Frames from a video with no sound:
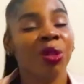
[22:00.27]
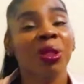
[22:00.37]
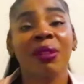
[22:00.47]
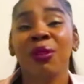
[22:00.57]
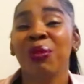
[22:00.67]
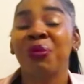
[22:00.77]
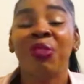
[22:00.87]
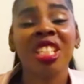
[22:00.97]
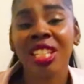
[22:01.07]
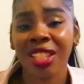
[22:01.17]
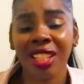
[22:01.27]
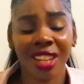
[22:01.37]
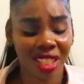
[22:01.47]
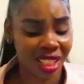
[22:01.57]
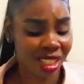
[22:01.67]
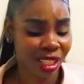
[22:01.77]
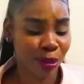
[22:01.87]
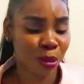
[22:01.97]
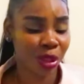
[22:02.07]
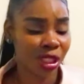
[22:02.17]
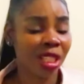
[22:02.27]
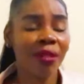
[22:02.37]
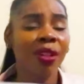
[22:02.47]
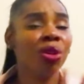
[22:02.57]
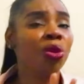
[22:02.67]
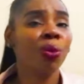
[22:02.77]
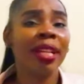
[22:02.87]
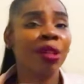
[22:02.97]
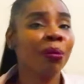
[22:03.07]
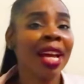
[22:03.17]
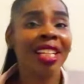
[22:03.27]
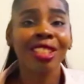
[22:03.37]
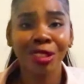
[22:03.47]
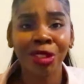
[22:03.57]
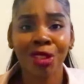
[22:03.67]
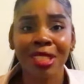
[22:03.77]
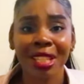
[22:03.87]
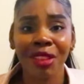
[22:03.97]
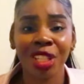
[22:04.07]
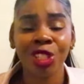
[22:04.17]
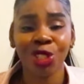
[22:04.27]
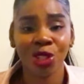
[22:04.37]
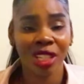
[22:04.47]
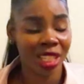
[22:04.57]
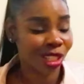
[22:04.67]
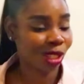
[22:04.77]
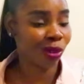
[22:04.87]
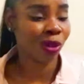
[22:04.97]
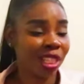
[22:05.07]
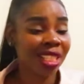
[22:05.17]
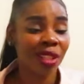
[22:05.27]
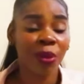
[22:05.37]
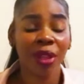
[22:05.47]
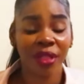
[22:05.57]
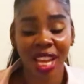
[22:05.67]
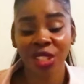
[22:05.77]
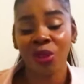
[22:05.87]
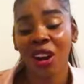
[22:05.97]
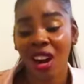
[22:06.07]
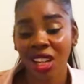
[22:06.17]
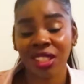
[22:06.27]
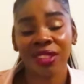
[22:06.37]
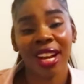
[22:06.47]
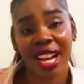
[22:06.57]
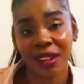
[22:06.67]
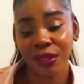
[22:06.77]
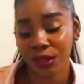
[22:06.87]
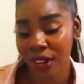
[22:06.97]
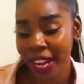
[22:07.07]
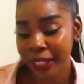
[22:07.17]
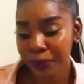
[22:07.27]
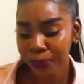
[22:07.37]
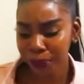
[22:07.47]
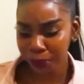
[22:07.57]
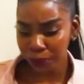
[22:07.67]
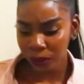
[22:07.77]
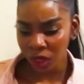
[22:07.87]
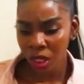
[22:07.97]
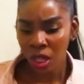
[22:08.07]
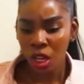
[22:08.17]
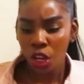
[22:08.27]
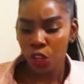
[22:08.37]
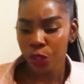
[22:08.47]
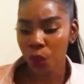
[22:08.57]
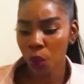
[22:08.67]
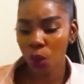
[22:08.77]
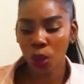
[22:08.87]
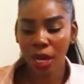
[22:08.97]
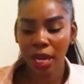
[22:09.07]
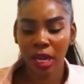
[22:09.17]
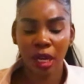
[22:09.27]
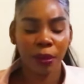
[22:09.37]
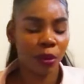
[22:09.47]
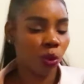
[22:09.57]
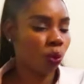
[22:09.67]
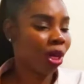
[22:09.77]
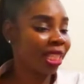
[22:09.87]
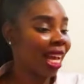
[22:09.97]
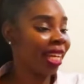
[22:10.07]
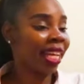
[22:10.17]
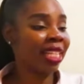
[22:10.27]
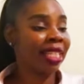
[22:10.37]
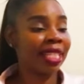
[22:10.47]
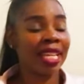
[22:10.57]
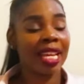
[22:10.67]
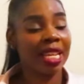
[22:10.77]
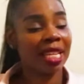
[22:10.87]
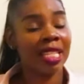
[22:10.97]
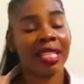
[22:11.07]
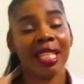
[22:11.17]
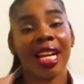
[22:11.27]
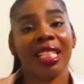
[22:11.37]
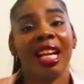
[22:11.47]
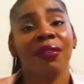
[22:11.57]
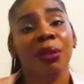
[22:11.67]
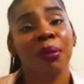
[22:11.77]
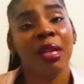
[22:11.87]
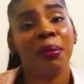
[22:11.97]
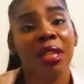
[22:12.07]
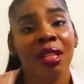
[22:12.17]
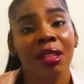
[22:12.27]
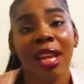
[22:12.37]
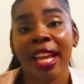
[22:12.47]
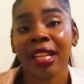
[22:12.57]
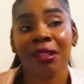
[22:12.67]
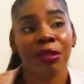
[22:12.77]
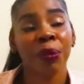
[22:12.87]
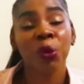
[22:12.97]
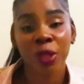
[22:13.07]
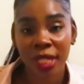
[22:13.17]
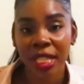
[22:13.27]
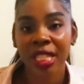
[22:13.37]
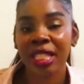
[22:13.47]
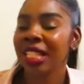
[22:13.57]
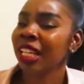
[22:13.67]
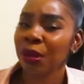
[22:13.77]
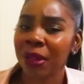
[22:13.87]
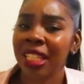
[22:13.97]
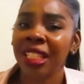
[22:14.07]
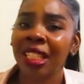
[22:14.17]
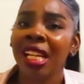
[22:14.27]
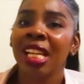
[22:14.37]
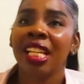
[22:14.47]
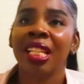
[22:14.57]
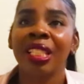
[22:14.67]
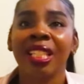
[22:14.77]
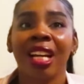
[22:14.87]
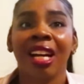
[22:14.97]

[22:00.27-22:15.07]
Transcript: you don't even visit the doctors, but you never know when you might just need the insurance. So it's something that you ought to have, right? So what I can see is that having baby, like most things in Cayman, is